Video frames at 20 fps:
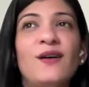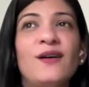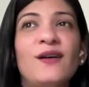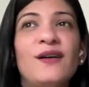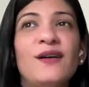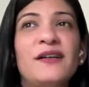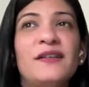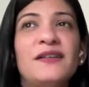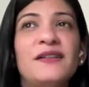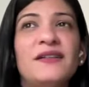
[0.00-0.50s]

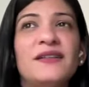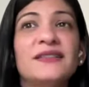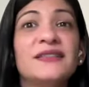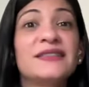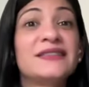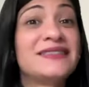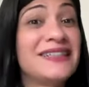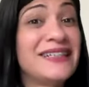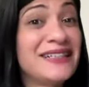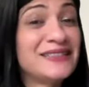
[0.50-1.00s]

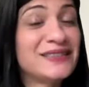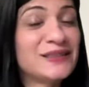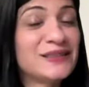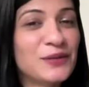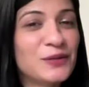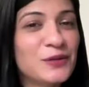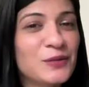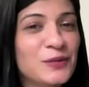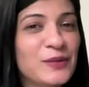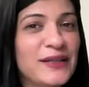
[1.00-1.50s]
or the day
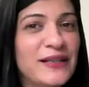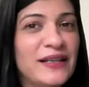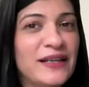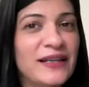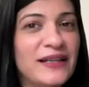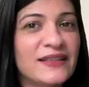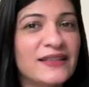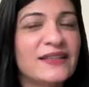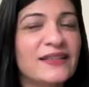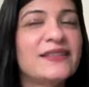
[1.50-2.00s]
is going to be
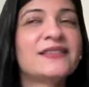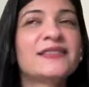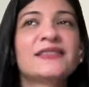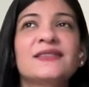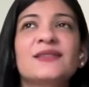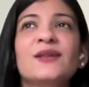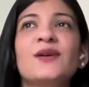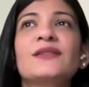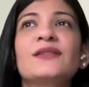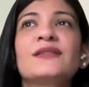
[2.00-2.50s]
like
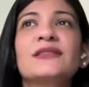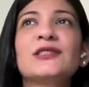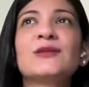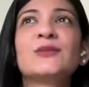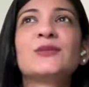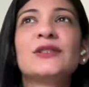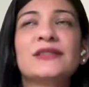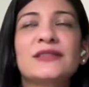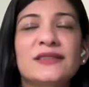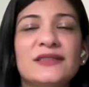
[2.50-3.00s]
this, or
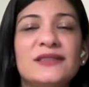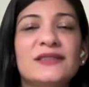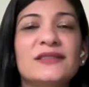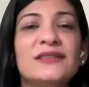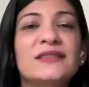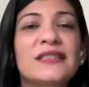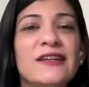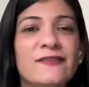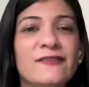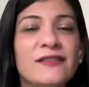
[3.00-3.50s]
this
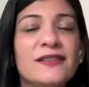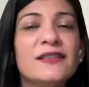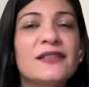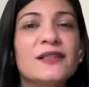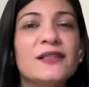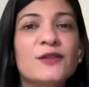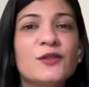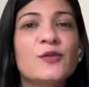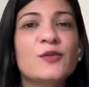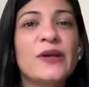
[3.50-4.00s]
person is
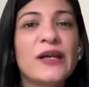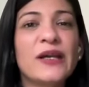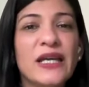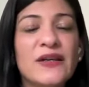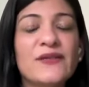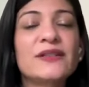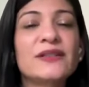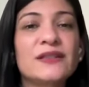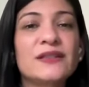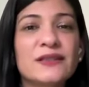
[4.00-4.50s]
definitely going to
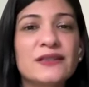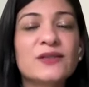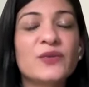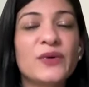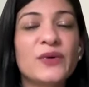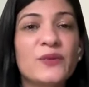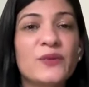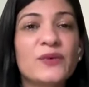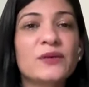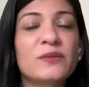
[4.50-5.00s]
behave in
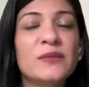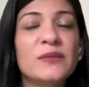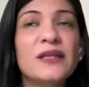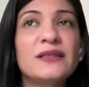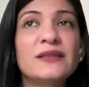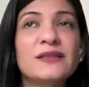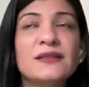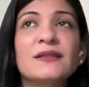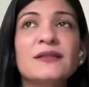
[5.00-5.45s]
this way with me.